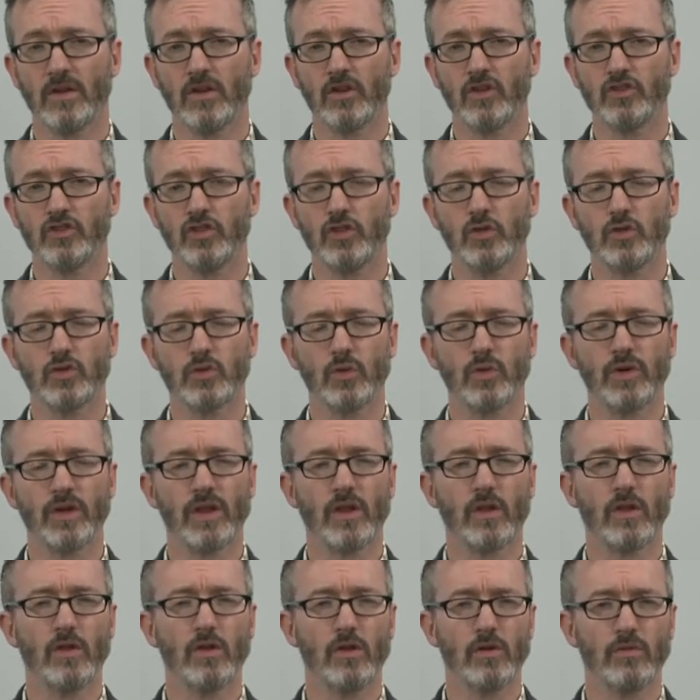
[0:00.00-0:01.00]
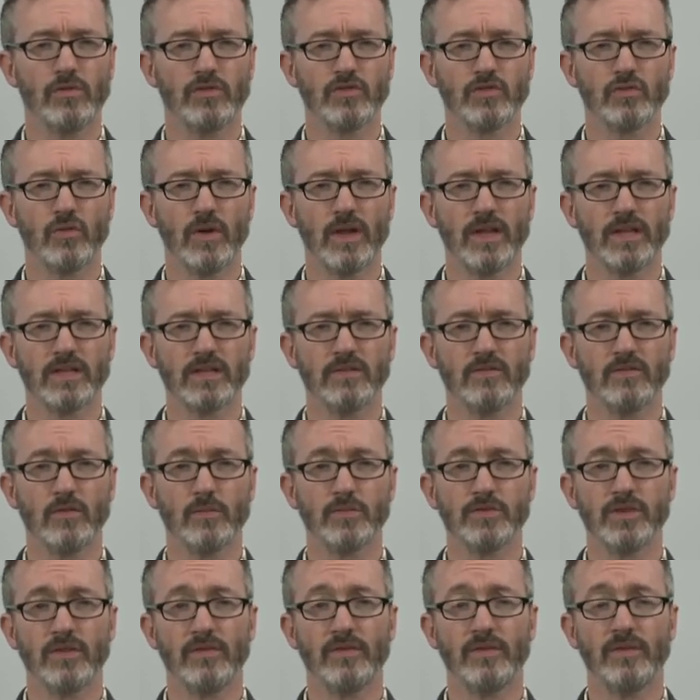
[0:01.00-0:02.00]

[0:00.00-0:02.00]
due to a recurrence rate of up to